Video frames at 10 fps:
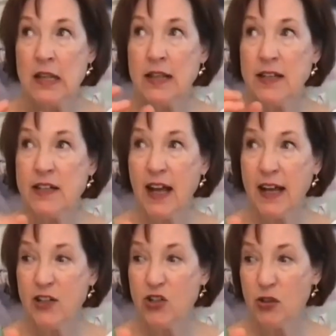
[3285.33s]
the
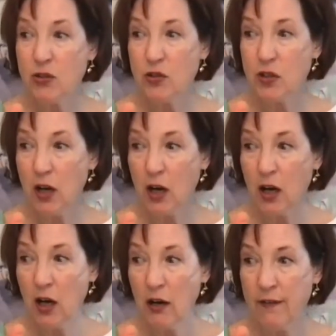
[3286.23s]
dangers
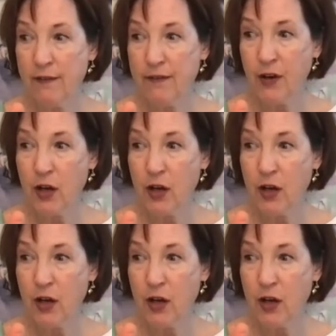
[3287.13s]
of